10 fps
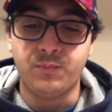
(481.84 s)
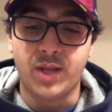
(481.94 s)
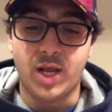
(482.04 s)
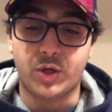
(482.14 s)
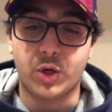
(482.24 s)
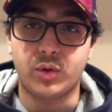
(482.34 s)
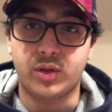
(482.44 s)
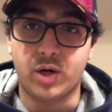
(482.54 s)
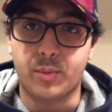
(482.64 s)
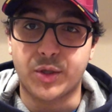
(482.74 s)
And currently they
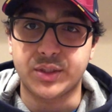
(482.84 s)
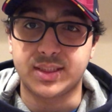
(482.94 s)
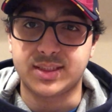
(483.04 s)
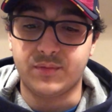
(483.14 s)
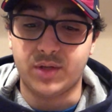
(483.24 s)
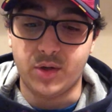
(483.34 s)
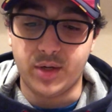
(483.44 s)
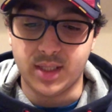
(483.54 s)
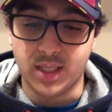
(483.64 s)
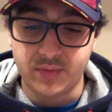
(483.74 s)
are processing
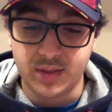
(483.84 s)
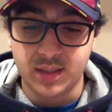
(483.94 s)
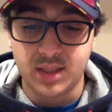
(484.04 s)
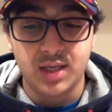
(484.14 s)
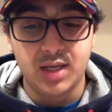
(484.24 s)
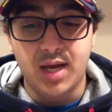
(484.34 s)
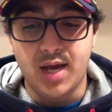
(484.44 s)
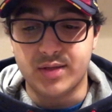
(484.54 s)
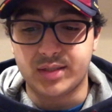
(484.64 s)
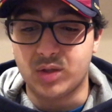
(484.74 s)
711. And
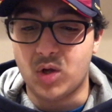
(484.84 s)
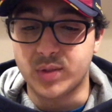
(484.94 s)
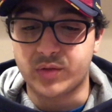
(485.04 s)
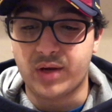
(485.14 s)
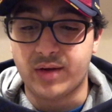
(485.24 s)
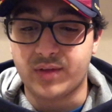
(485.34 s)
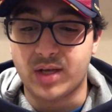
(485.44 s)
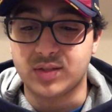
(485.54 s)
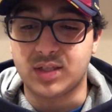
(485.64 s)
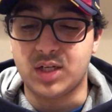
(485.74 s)
there's still almost
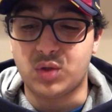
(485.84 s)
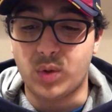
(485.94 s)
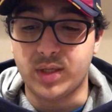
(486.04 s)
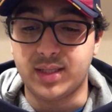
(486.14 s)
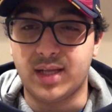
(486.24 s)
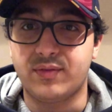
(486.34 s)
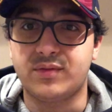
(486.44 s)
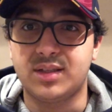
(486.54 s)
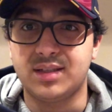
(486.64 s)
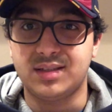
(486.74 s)
5,020
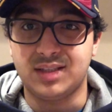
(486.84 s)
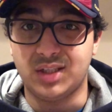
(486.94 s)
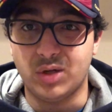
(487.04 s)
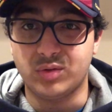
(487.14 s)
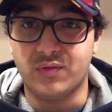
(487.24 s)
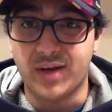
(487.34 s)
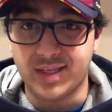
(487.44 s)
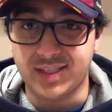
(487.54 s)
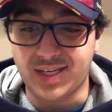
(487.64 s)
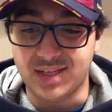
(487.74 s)
left, to
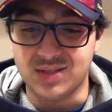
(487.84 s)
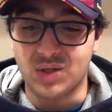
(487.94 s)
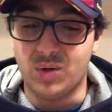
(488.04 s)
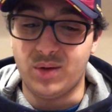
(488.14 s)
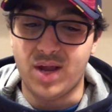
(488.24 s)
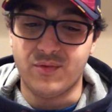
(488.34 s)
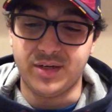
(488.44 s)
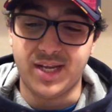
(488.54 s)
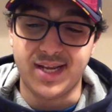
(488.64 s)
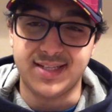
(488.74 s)
validate. So every
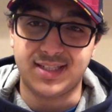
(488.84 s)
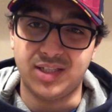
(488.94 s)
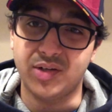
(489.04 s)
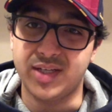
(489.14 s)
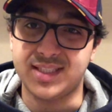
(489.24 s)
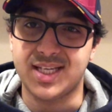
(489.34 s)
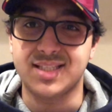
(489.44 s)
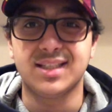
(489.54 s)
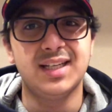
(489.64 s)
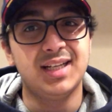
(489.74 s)
day is clear, he says.
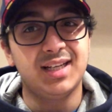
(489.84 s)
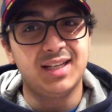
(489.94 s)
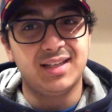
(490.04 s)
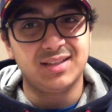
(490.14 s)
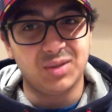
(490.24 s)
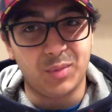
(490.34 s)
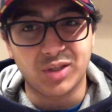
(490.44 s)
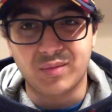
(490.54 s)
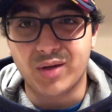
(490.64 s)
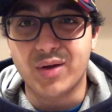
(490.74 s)
So
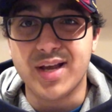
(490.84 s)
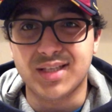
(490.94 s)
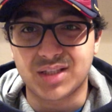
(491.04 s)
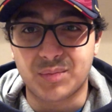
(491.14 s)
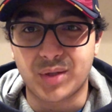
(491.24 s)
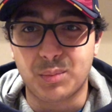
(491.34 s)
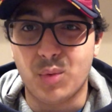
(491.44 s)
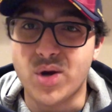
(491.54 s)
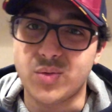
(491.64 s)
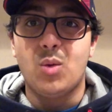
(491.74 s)
Bartomeu is on the break,
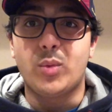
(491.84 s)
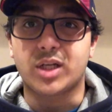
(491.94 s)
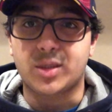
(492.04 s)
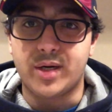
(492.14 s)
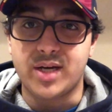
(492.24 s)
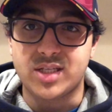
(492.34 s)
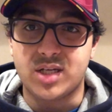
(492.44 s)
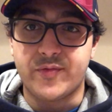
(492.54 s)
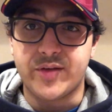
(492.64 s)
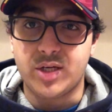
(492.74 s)
boys. We talked about in yesterday's
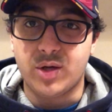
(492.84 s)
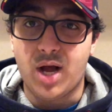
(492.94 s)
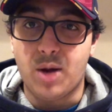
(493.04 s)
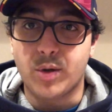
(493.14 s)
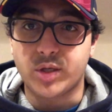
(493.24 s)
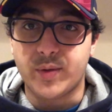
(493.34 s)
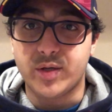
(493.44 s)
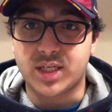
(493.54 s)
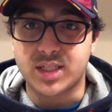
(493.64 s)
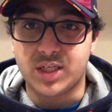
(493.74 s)
video how Bartomeu is
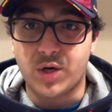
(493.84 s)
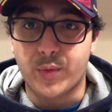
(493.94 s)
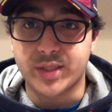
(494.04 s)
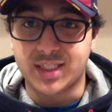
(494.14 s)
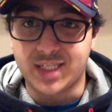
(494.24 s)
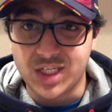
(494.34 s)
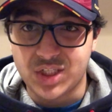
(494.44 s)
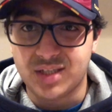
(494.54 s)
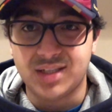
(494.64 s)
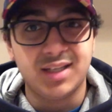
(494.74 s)
considering resignation.